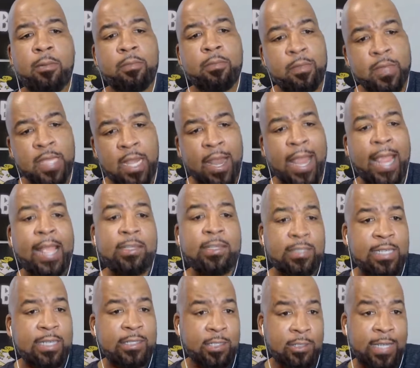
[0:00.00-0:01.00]
their
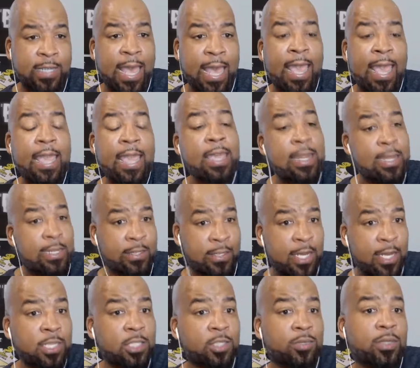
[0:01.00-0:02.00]
ancestors had in this
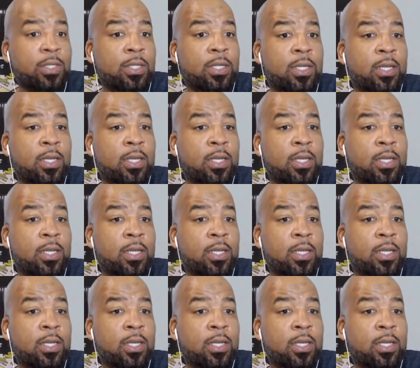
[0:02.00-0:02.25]
country.